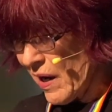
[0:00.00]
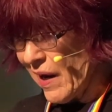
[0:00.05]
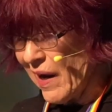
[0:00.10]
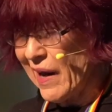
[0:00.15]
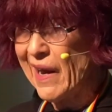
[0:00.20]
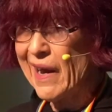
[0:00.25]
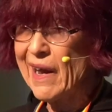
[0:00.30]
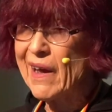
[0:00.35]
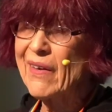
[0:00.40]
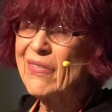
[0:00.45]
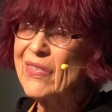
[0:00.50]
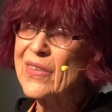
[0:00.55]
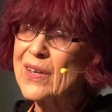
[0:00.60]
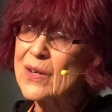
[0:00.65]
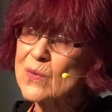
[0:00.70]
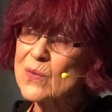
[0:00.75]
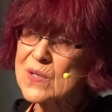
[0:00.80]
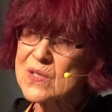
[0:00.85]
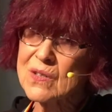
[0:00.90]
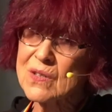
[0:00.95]
and there
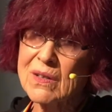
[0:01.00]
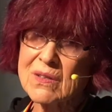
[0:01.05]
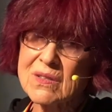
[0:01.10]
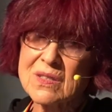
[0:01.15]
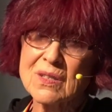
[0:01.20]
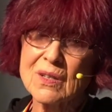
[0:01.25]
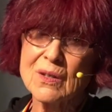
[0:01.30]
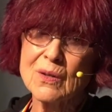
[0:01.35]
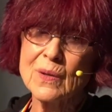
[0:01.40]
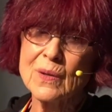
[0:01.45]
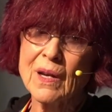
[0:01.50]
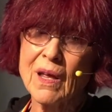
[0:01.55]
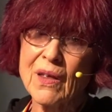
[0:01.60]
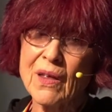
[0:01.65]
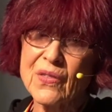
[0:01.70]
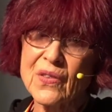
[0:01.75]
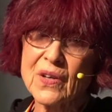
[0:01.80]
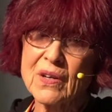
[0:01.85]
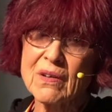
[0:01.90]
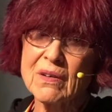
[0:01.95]
was also an
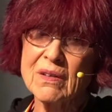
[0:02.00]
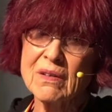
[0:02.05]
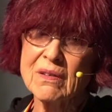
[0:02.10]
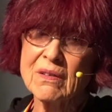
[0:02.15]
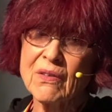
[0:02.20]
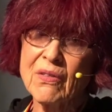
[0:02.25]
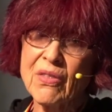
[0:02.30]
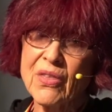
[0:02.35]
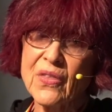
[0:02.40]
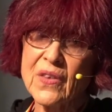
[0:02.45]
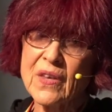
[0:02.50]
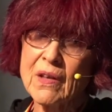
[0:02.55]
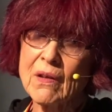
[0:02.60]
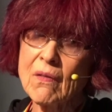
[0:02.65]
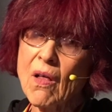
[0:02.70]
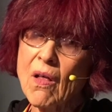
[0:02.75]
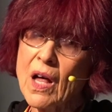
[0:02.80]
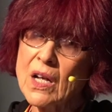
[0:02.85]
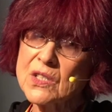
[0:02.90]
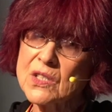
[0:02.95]
ethical and
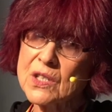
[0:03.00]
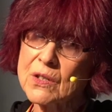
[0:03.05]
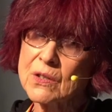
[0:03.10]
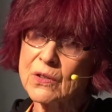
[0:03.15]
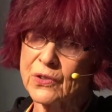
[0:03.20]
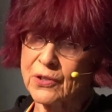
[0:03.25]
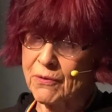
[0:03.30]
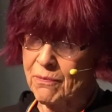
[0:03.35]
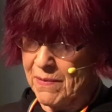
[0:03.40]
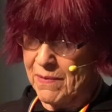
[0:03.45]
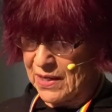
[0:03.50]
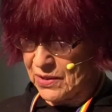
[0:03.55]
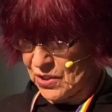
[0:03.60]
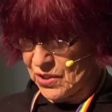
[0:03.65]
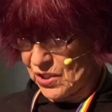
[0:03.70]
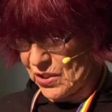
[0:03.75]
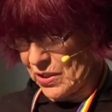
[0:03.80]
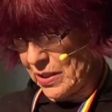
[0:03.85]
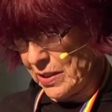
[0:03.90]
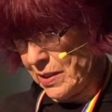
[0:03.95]
theological
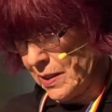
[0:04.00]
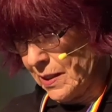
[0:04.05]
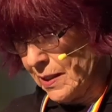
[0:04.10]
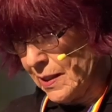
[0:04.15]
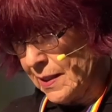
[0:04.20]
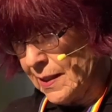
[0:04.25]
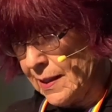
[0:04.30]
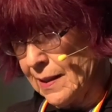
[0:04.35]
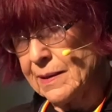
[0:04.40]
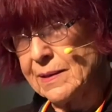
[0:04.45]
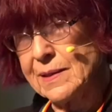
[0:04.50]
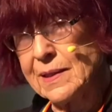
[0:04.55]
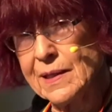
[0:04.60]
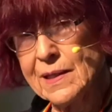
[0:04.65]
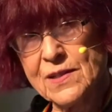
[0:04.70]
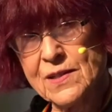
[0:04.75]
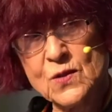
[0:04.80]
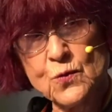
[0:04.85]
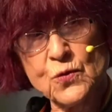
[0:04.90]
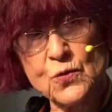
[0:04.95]
dimension to
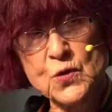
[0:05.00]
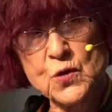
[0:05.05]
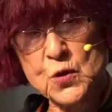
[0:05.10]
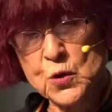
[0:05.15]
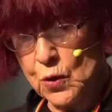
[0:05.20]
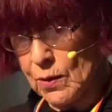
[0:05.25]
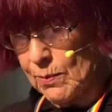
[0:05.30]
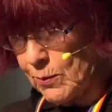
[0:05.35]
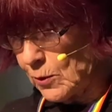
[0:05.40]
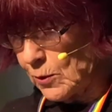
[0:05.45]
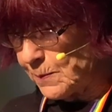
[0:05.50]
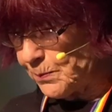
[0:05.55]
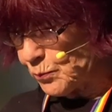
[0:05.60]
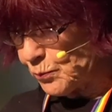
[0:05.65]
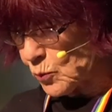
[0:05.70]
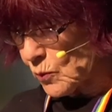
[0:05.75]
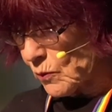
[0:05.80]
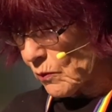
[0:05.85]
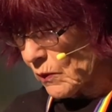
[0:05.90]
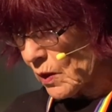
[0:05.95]
Israel's trouble.
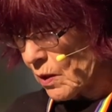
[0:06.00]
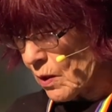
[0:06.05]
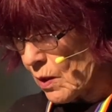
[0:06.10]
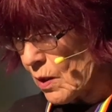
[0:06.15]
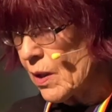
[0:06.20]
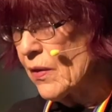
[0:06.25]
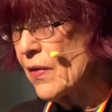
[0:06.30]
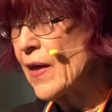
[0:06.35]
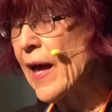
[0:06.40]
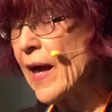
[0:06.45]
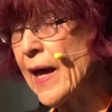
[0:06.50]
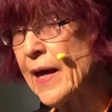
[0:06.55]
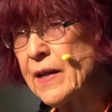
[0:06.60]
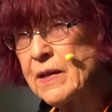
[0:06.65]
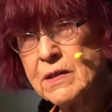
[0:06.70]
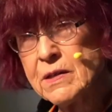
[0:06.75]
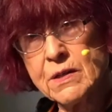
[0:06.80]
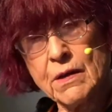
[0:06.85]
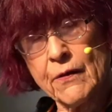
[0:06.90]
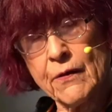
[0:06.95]
The
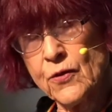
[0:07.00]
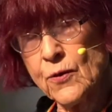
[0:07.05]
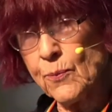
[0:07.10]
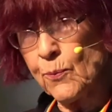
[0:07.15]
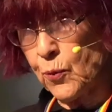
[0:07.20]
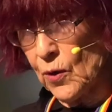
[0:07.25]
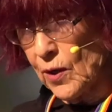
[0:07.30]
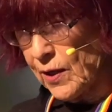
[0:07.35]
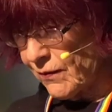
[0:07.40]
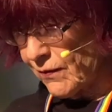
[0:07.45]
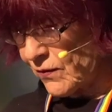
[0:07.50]
end of the book of